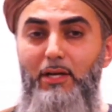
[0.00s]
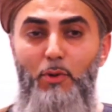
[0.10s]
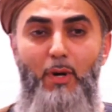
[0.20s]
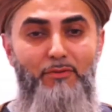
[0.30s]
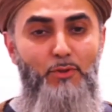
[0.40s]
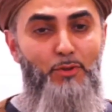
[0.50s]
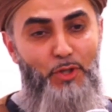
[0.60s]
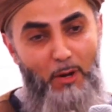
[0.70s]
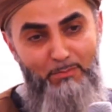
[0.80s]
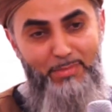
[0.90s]
You have to
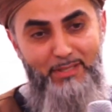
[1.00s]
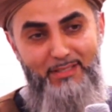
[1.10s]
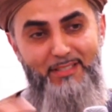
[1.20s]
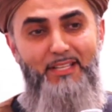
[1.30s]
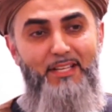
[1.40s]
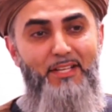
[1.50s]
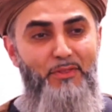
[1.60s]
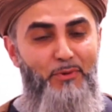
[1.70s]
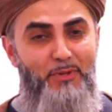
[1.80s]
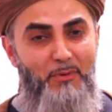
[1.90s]
jump
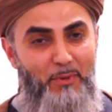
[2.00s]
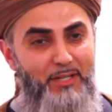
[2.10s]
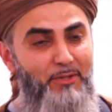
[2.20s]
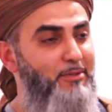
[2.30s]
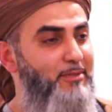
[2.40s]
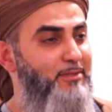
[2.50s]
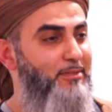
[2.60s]
through the window.